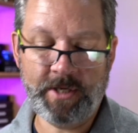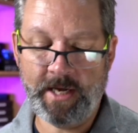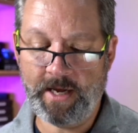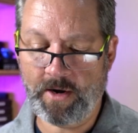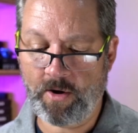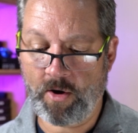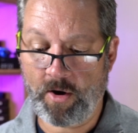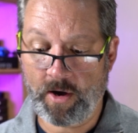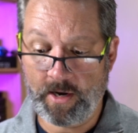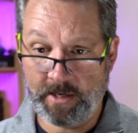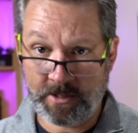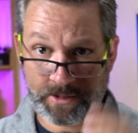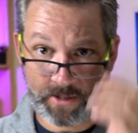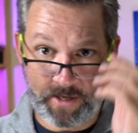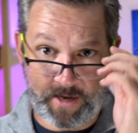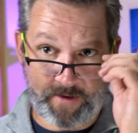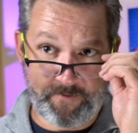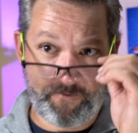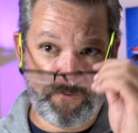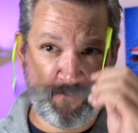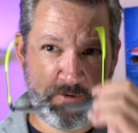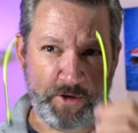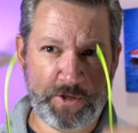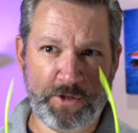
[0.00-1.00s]
And honestly,
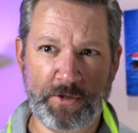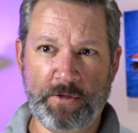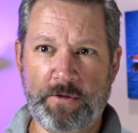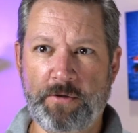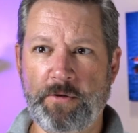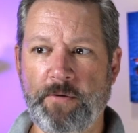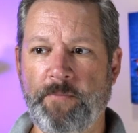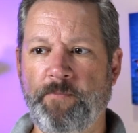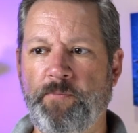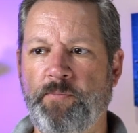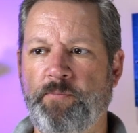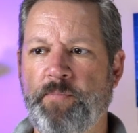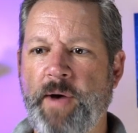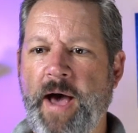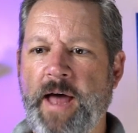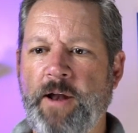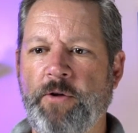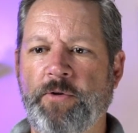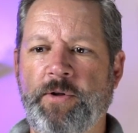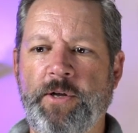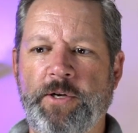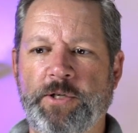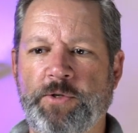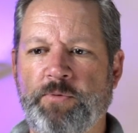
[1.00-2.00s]
I've fished
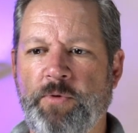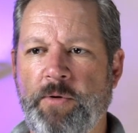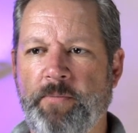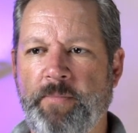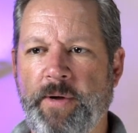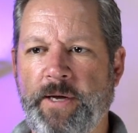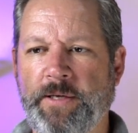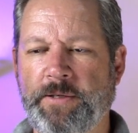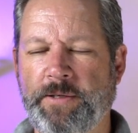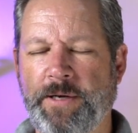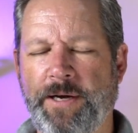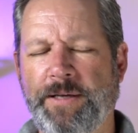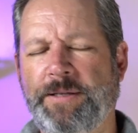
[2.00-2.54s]
paddle tail swim baits